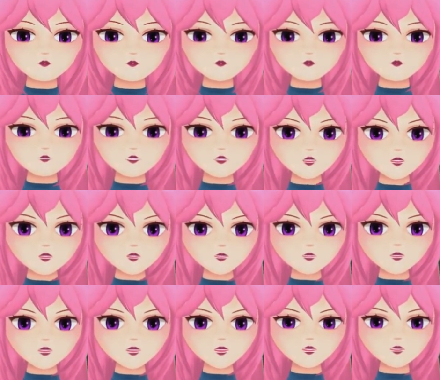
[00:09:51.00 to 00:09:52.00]
So I'm just
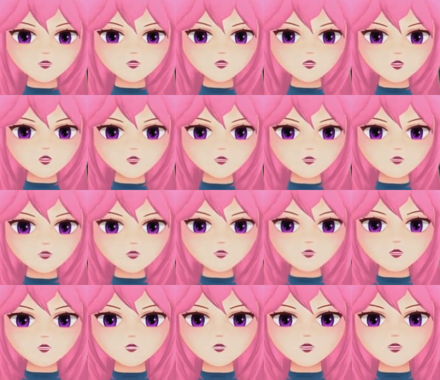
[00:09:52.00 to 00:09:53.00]
adding more seams
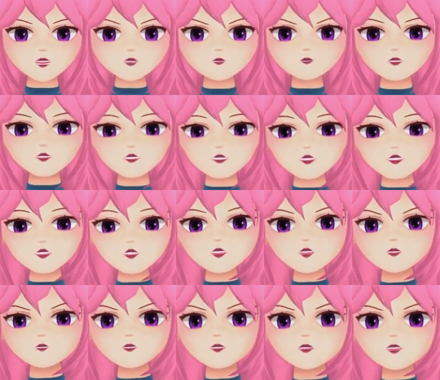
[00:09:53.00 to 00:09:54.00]
where I need them
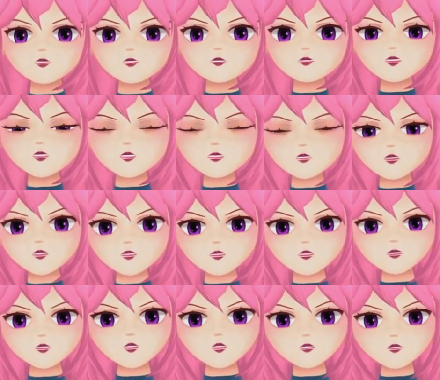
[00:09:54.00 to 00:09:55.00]
for the final
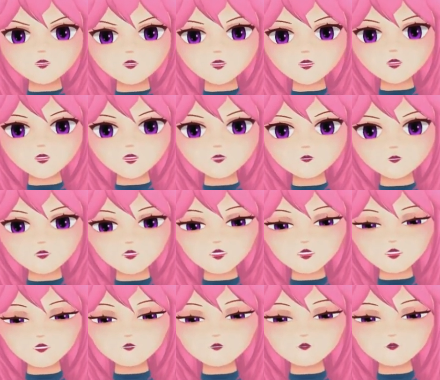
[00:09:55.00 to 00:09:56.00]
UV unwrapping.
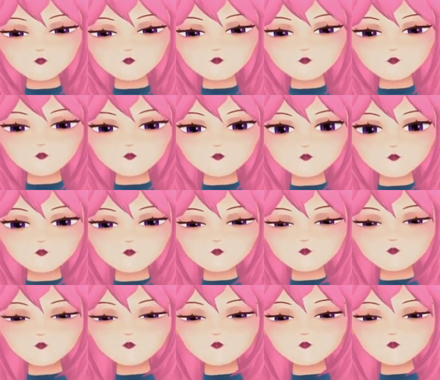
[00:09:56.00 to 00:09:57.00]

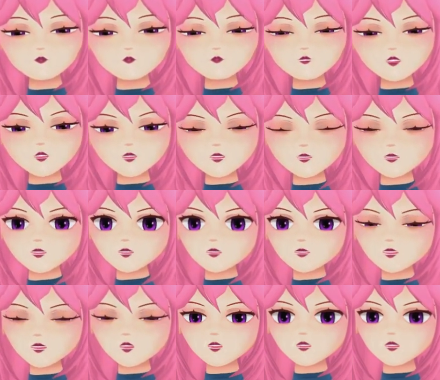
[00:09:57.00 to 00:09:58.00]
So the ones on the
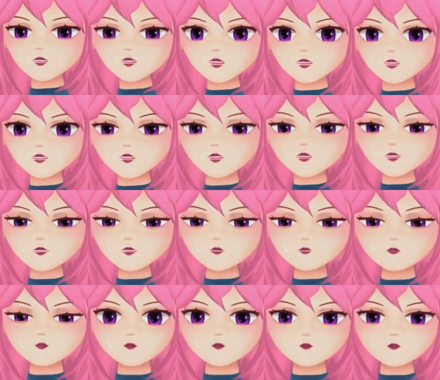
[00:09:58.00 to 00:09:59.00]
arms I'll
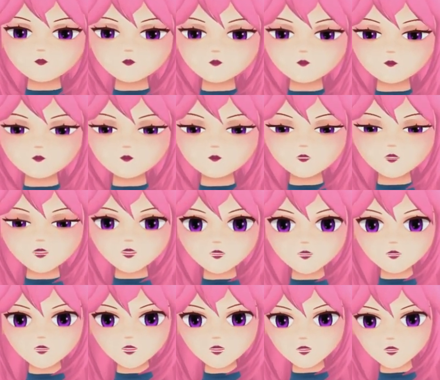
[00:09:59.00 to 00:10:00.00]
remove, mostly
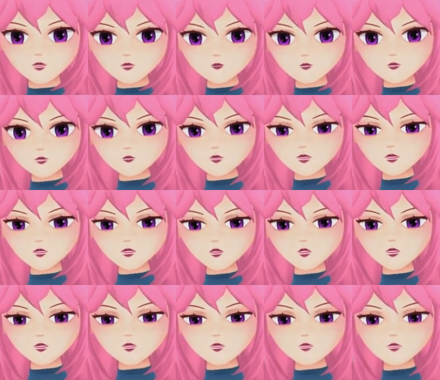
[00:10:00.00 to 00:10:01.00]
remove, and the
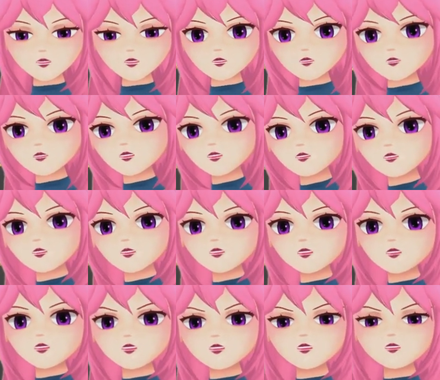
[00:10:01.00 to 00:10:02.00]
ones I've just added to the
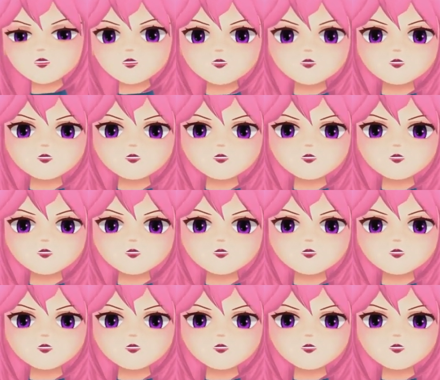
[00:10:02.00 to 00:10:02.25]
body